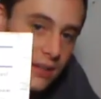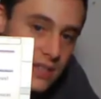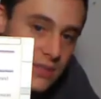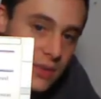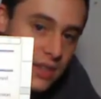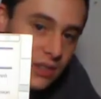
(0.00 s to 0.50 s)

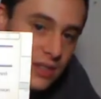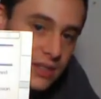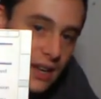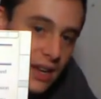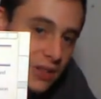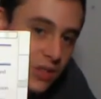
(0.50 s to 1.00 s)
That's what it looks
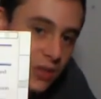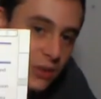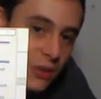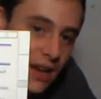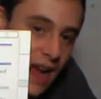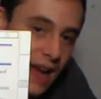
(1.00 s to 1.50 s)
like. I'll show you
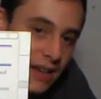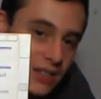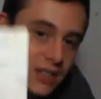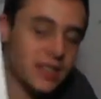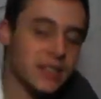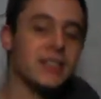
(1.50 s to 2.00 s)
what it
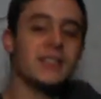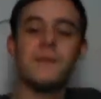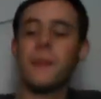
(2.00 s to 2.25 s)
actually is.